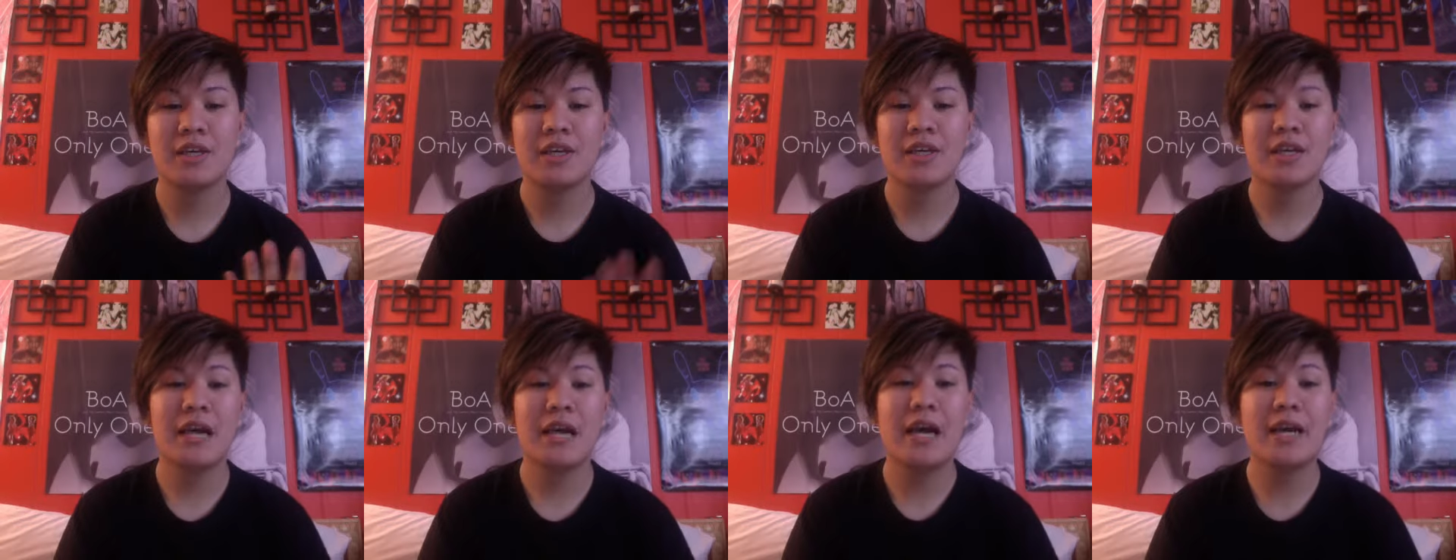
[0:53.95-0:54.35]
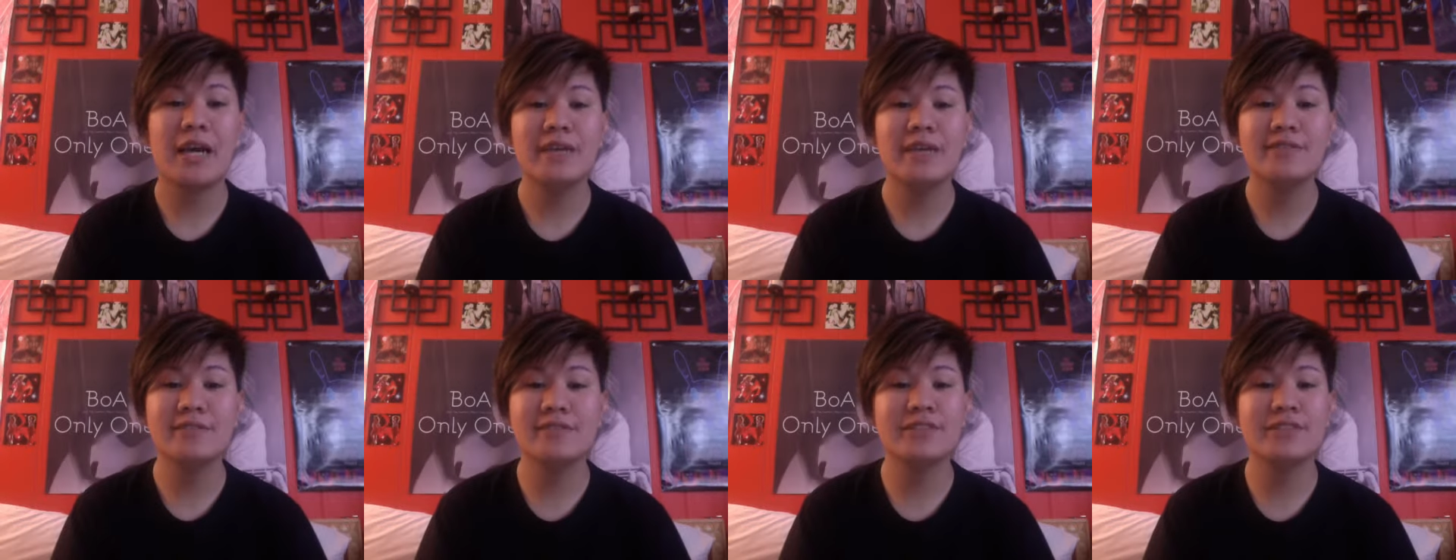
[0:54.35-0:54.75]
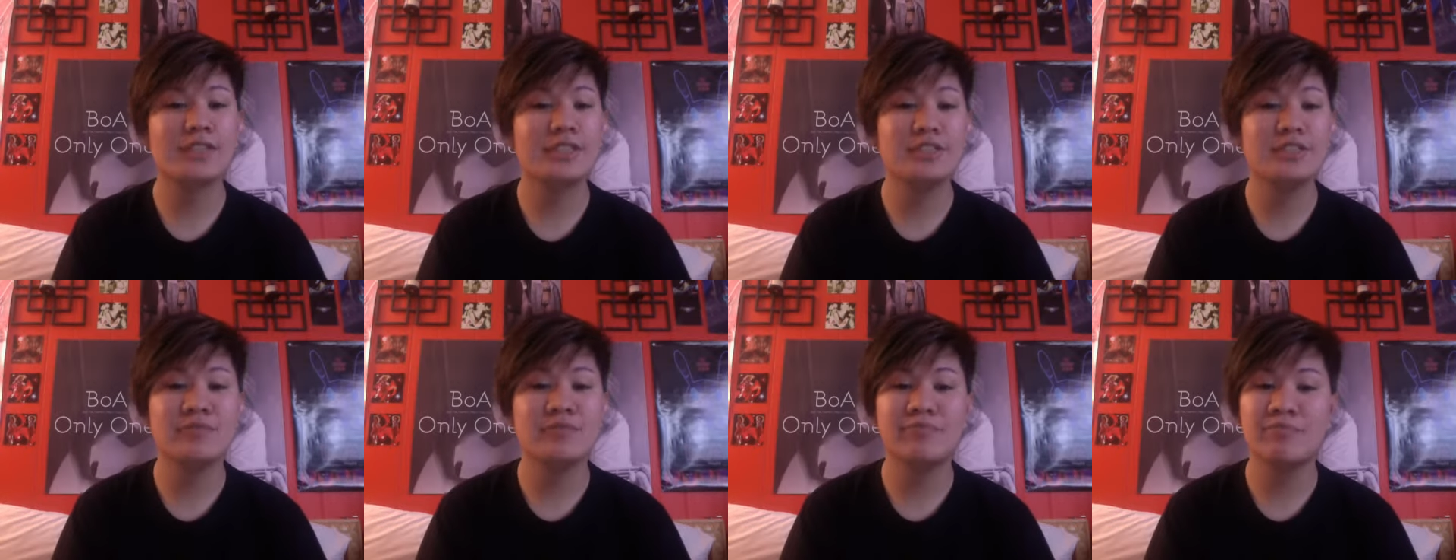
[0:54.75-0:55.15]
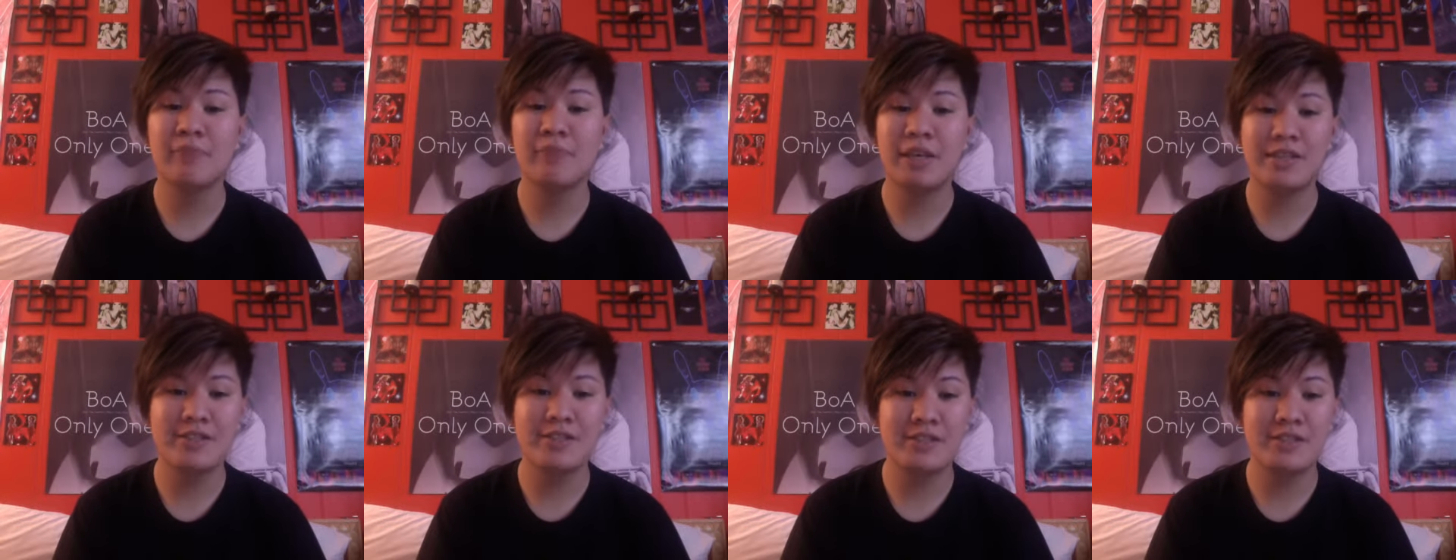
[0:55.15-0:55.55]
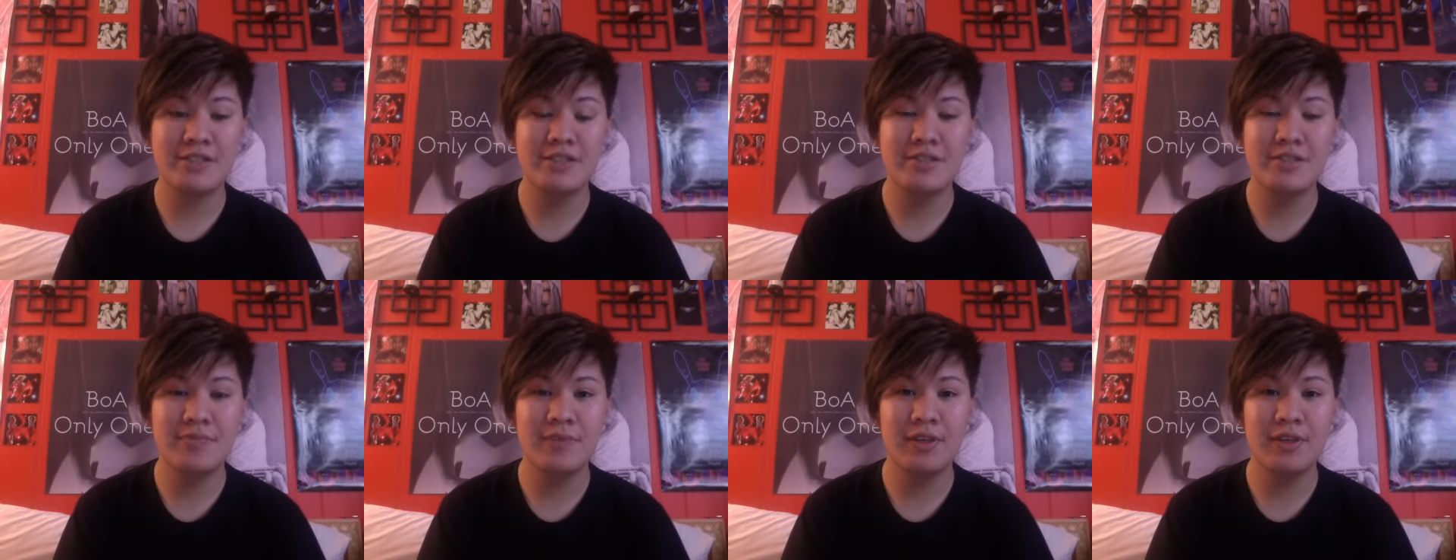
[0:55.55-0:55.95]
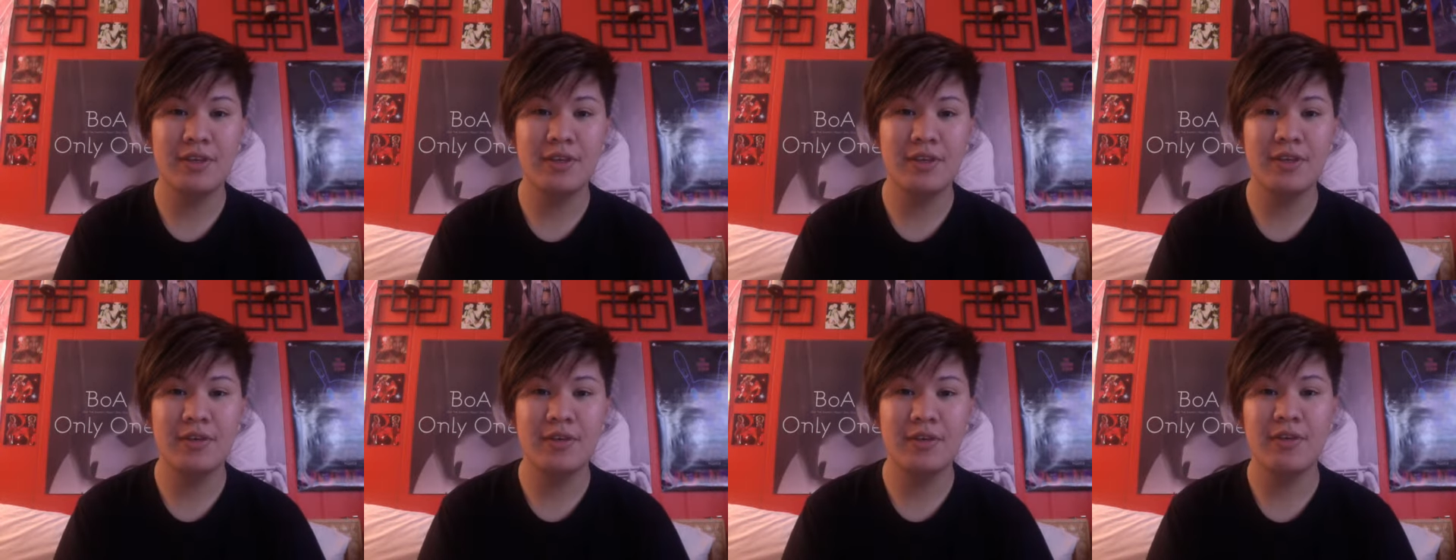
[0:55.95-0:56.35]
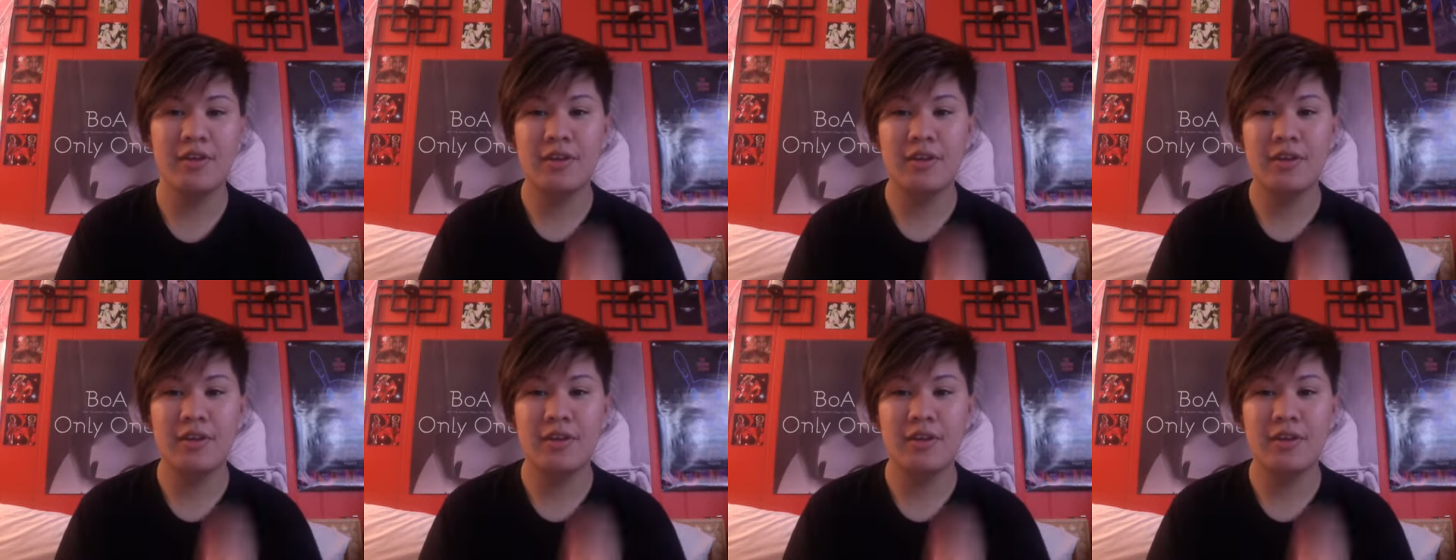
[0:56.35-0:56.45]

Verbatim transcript: guys, just message me.